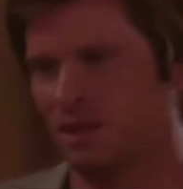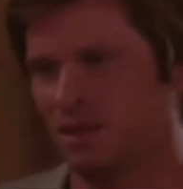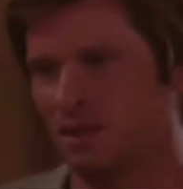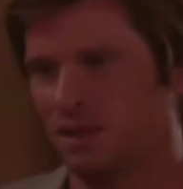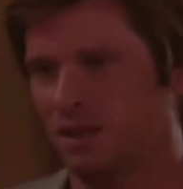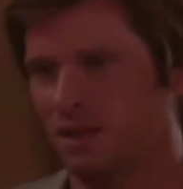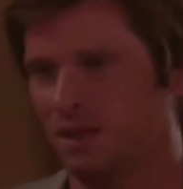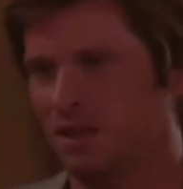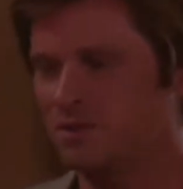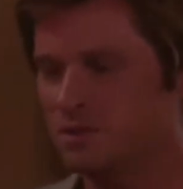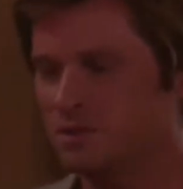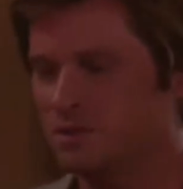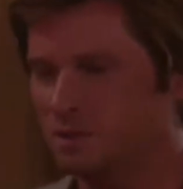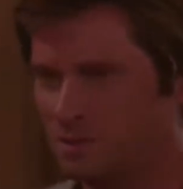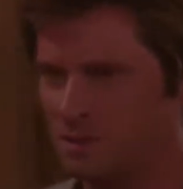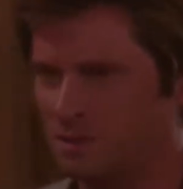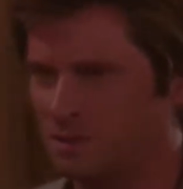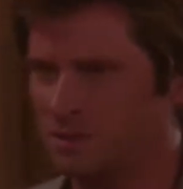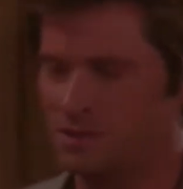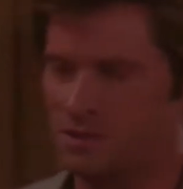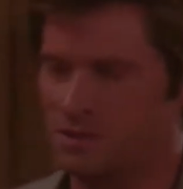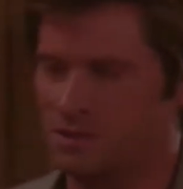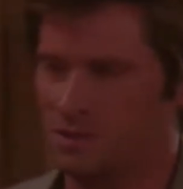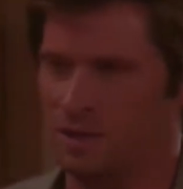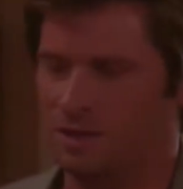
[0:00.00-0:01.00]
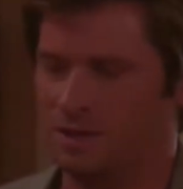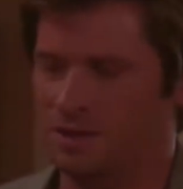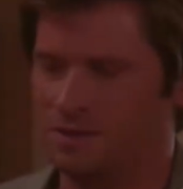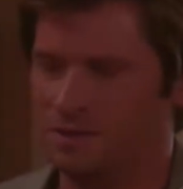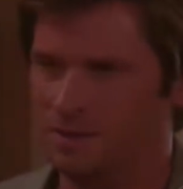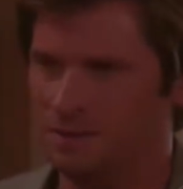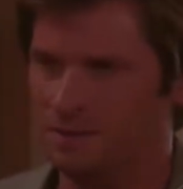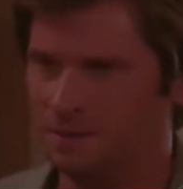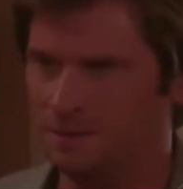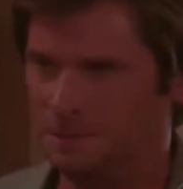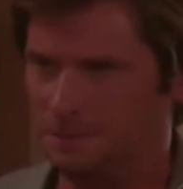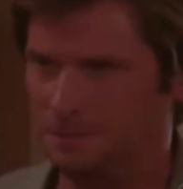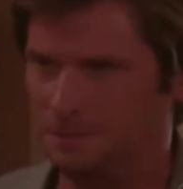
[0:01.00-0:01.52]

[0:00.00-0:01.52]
I have something to say.